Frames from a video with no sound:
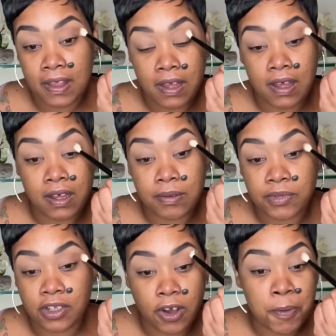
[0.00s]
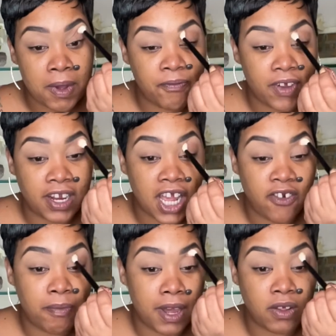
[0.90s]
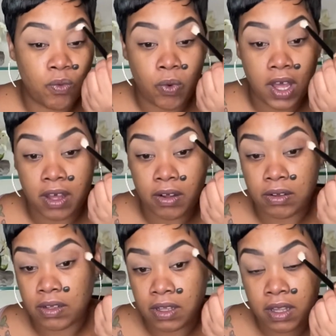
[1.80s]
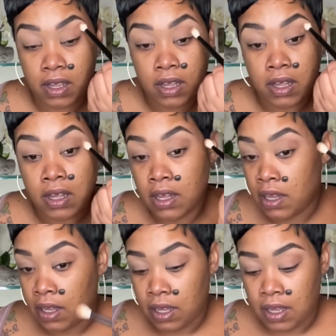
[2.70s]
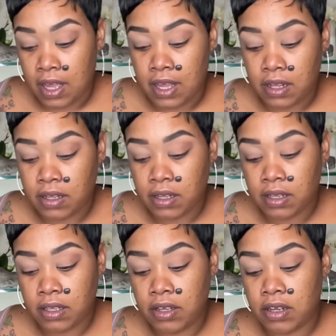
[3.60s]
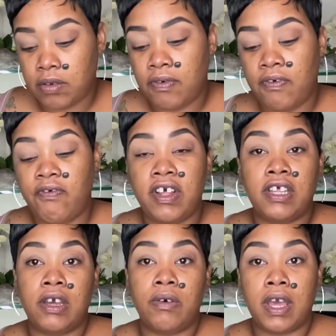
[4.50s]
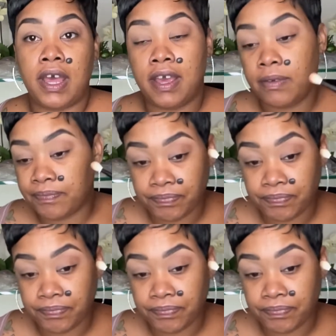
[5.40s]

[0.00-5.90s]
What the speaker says: So I hope I'm finding everybody well and, you know, feeling okay.